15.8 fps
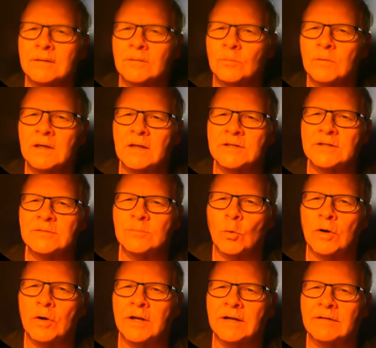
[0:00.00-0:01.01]
Well,
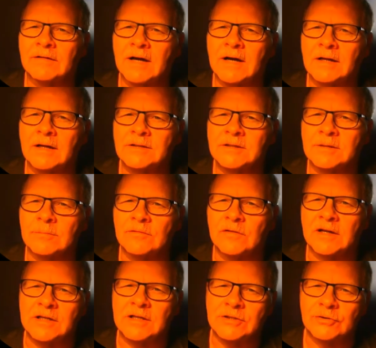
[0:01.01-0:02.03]
this morning I've got some
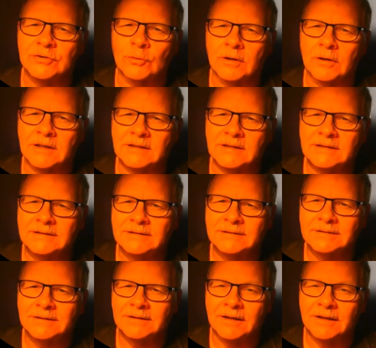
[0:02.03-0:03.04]
funny
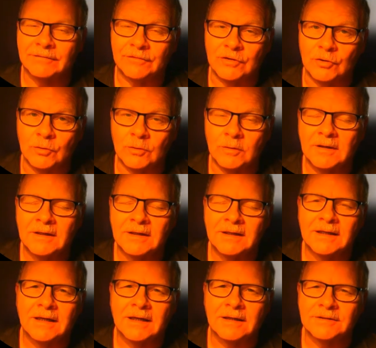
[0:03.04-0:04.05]
stories, a few,
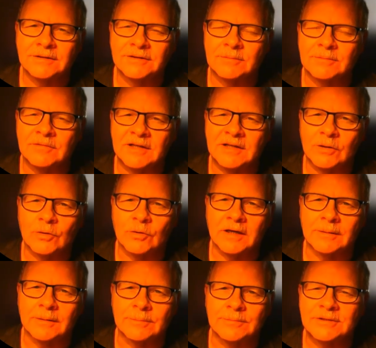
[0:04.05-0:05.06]
and some video
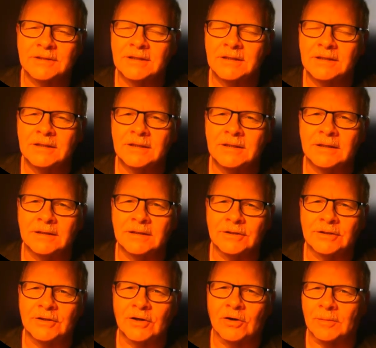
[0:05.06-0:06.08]
clips
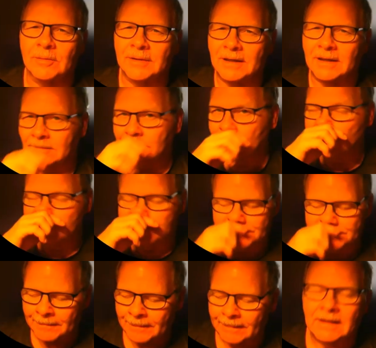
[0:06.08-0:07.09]
to talk about.
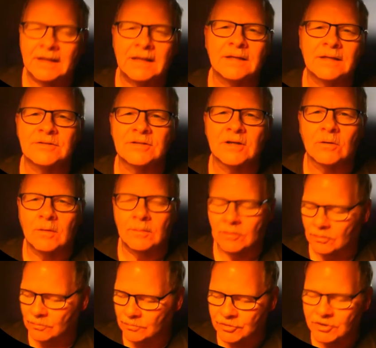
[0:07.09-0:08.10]
And so
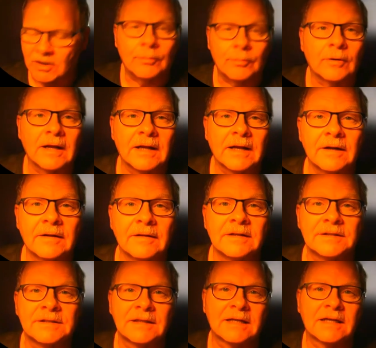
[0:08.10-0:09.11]
I'm going to jump right into
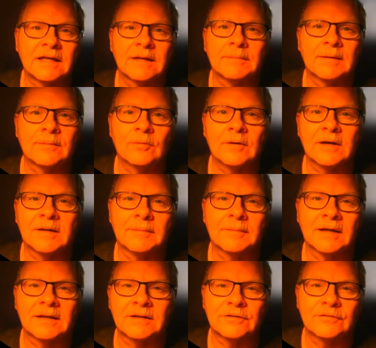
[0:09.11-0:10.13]
this thing, and maybe we
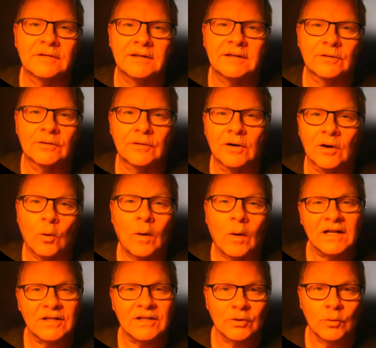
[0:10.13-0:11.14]
can make this video not
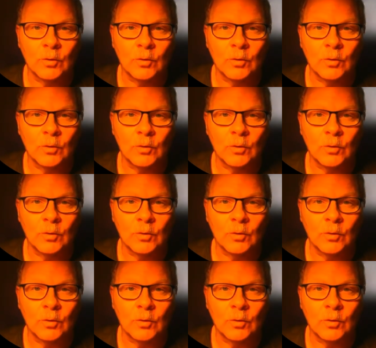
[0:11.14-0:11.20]
quite so